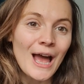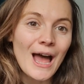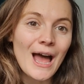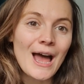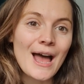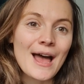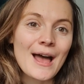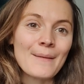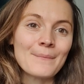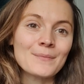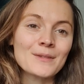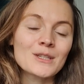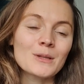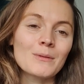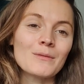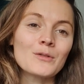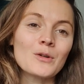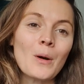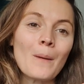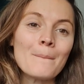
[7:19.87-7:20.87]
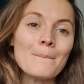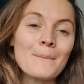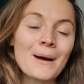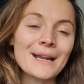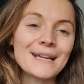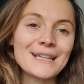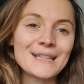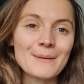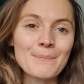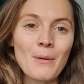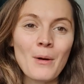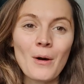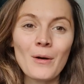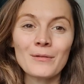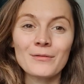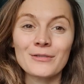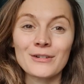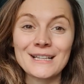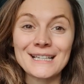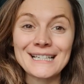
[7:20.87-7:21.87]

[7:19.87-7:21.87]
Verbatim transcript: Um, so we've got money in the pot for a